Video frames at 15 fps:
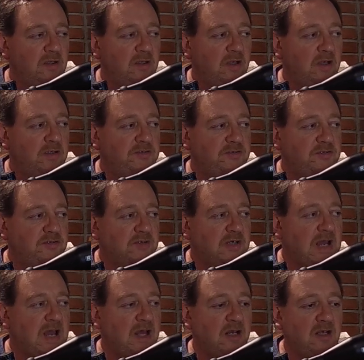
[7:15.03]
it's
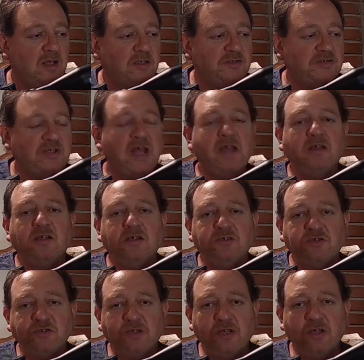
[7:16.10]
got a
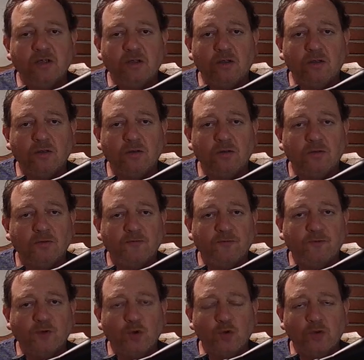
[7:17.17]
stainless steel
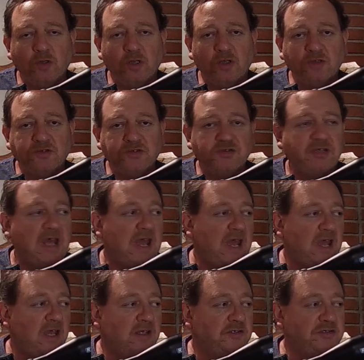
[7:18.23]
fluted
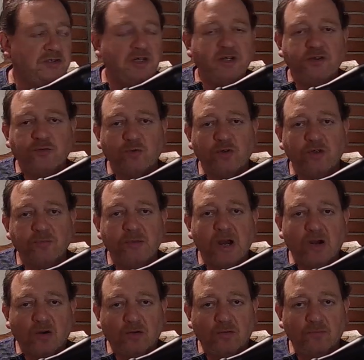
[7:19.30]
Stag G3
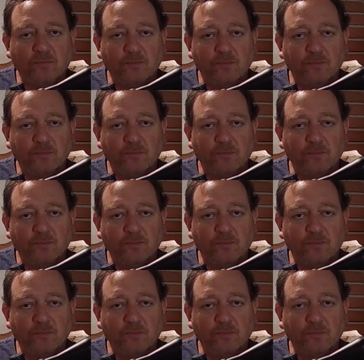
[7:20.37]
barrel.